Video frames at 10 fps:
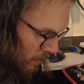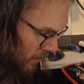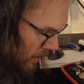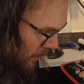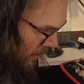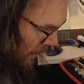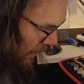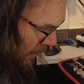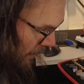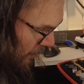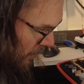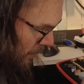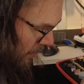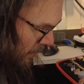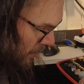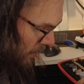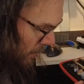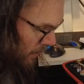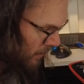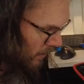but it's slightly different apparently.
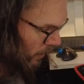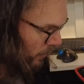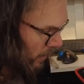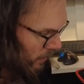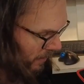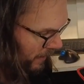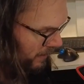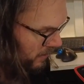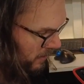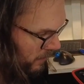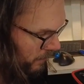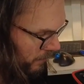There we are, we have a lens.